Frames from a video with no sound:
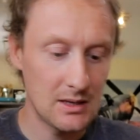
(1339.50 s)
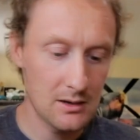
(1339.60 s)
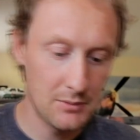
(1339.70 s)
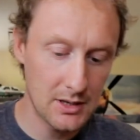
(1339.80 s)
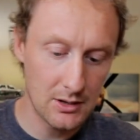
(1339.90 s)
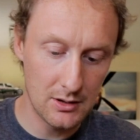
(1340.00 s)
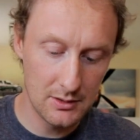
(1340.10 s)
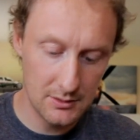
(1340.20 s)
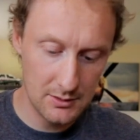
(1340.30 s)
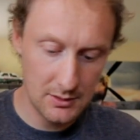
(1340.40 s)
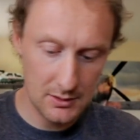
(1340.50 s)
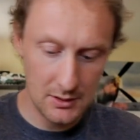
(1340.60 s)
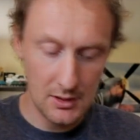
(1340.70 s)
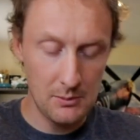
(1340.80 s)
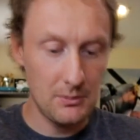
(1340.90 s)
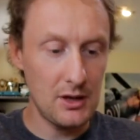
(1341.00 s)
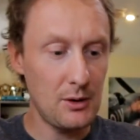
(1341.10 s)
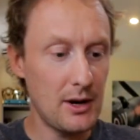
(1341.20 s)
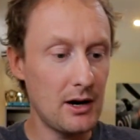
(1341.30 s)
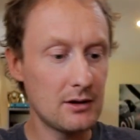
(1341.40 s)
Completely gone. But
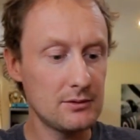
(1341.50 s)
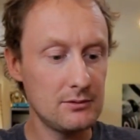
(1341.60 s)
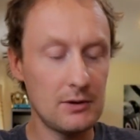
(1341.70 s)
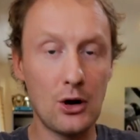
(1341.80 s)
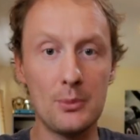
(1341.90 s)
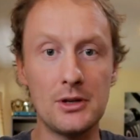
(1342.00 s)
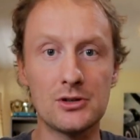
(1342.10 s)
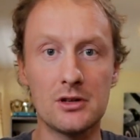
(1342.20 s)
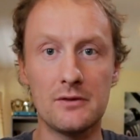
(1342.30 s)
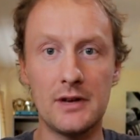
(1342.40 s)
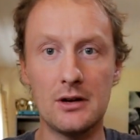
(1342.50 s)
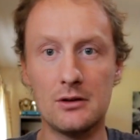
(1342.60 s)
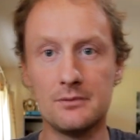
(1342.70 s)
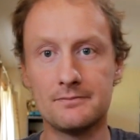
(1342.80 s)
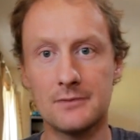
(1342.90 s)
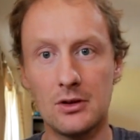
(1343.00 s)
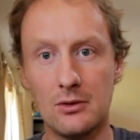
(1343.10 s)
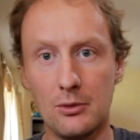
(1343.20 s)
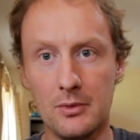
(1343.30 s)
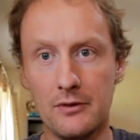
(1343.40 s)
there we are. I hope you enjoyed the video.
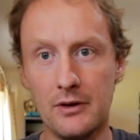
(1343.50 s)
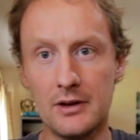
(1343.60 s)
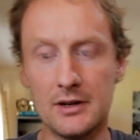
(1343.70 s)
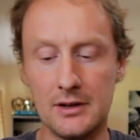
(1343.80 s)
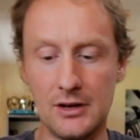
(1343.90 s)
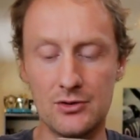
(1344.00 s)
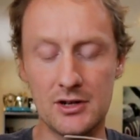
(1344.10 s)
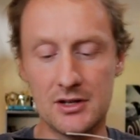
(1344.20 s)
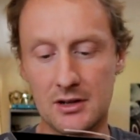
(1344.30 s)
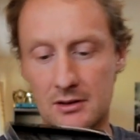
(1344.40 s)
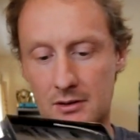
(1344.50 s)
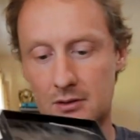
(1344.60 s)
Hope you found it interesting.